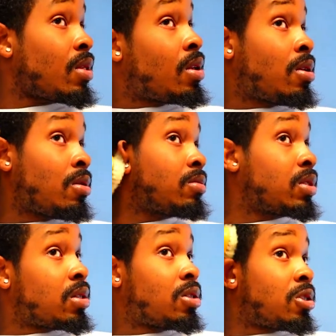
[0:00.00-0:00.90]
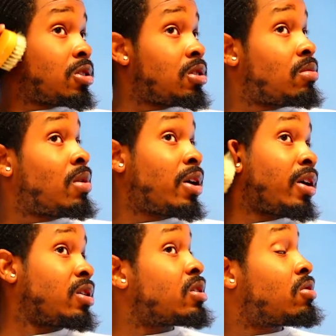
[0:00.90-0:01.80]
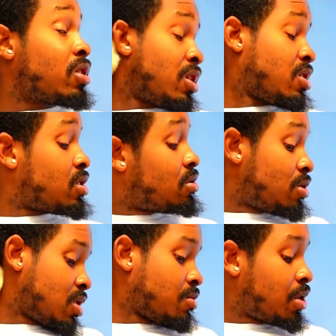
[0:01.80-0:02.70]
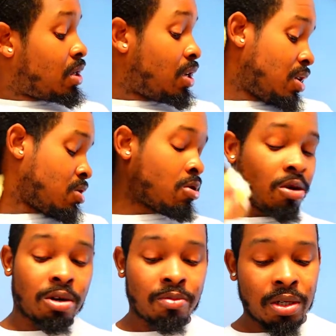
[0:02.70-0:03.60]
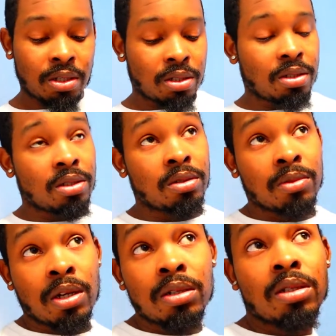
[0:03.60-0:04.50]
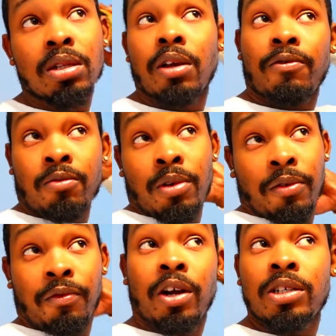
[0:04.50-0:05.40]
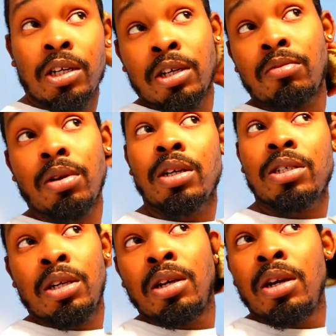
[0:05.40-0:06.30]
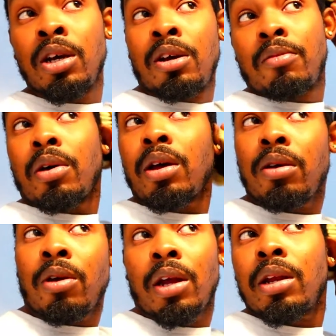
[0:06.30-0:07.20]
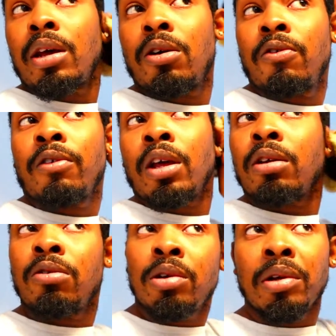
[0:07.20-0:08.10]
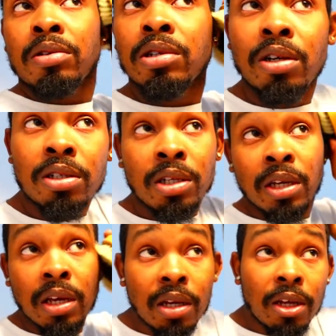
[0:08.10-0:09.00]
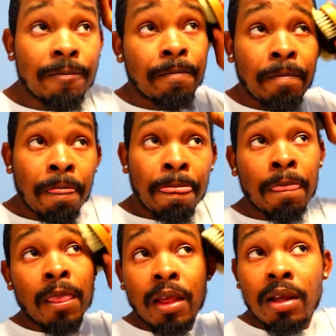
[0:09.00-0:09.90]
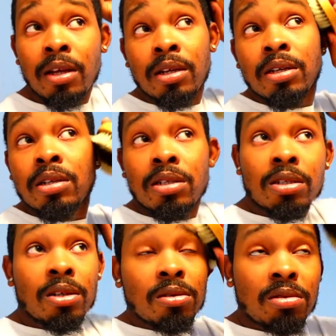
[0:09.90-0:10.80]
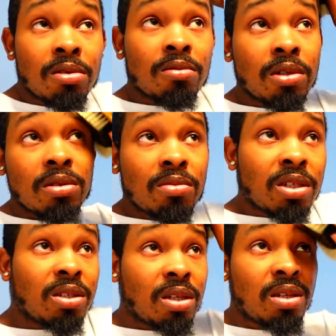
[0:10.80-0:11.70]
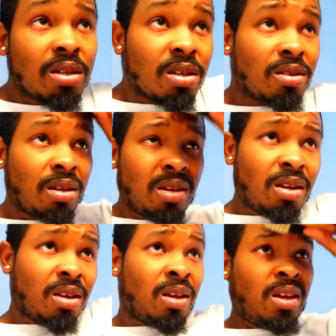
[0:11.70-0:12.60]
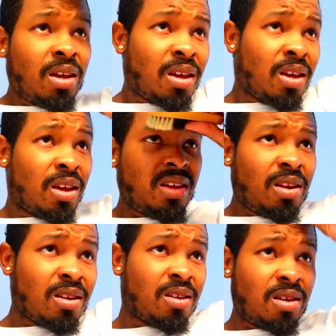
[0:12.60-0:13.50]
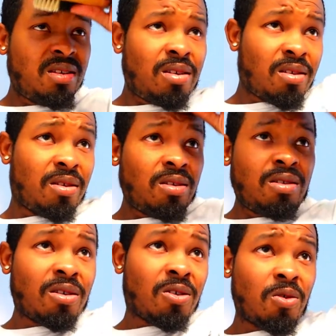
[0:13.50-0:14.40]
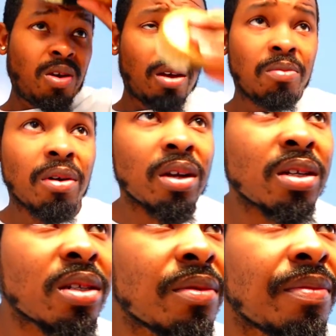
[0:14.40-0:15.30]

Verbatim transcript: You know what I'm saying? My hair so curly, man. I be needing a harder brush than this sometimes, just like for my fresh cut brush. But right now, I don't feel like going downstairs and getting it. So, so I'm just Get in there. Quick brush.